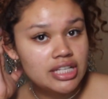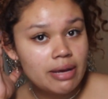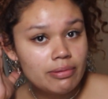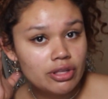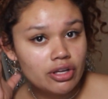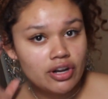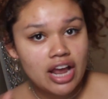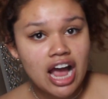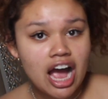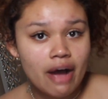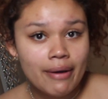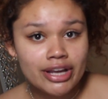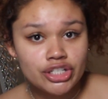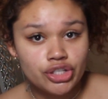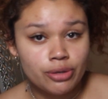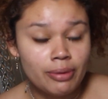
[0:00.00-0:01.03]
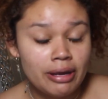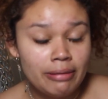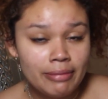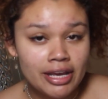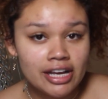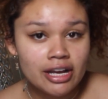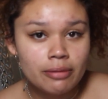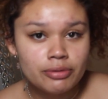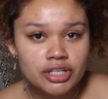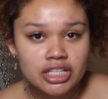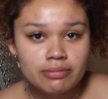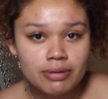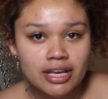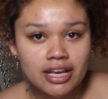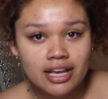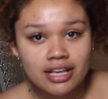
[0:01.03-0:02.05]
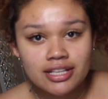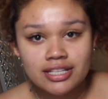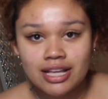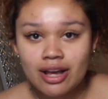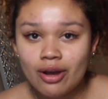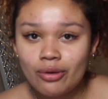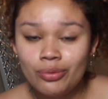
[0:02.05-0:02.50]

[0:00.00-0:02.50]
depth on how I do my makeup just because